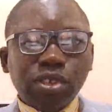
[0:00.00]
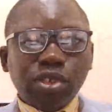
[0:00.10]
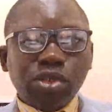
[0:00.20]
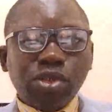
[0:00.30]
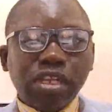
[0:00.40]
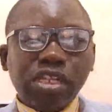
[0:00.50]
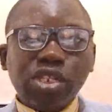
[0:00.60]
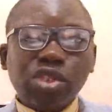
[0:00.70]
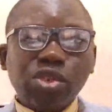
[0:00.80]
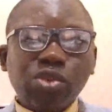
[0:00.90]
Your
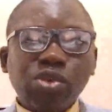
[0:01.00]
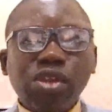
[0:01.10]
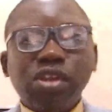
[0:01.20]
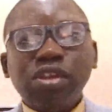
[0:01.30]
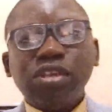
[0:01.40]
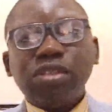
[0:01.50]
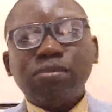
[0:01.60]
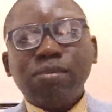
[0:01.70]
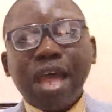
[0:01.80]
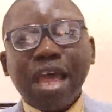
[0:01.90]
abstract is the first
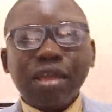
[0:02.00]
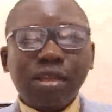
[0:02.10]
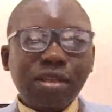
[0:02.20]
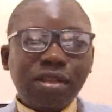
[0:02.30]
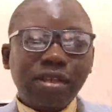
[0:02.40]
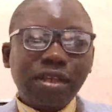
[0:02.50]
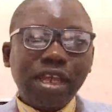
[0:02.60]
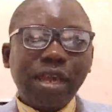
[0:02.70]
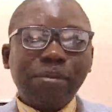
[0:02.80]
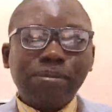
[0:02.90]
impression
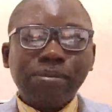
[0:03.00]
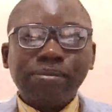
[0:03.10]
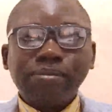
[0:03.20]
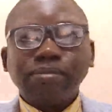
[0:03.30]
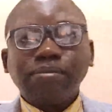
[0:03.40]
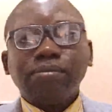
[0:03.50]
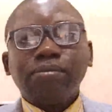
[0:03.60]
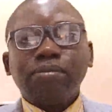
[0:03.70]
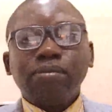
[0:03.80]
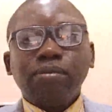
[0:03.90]
your research paper
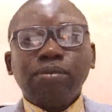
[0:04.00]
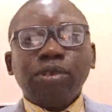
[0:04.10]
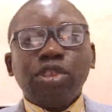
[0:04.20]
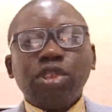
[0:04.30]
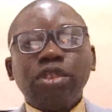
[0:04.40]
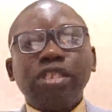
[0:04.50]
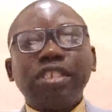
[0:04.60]
makes,